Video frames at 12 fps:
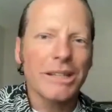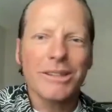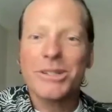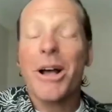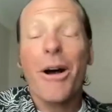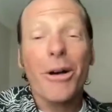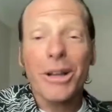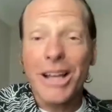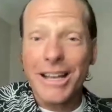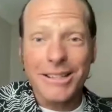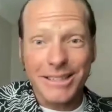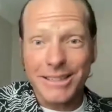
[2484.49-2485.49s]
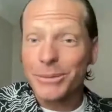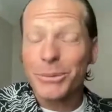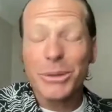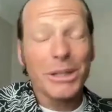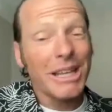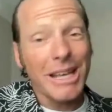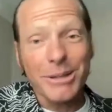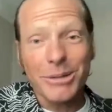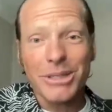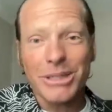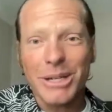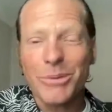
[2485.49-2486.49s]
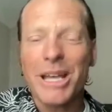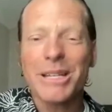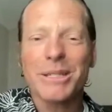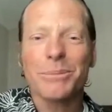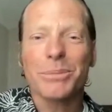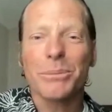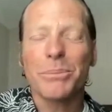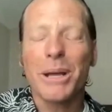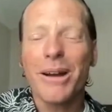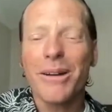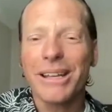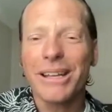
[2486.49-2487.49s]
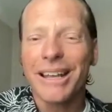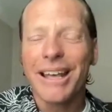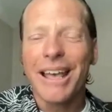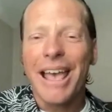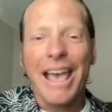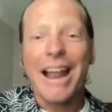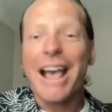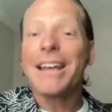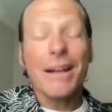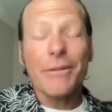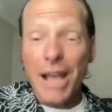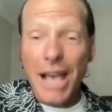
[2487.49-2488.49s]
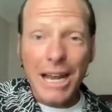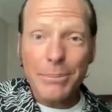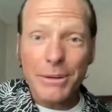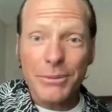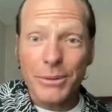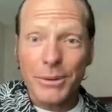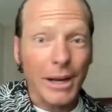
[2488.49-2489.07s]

There's all kinds of really interesting ways to prepare it, and I'd never had it before.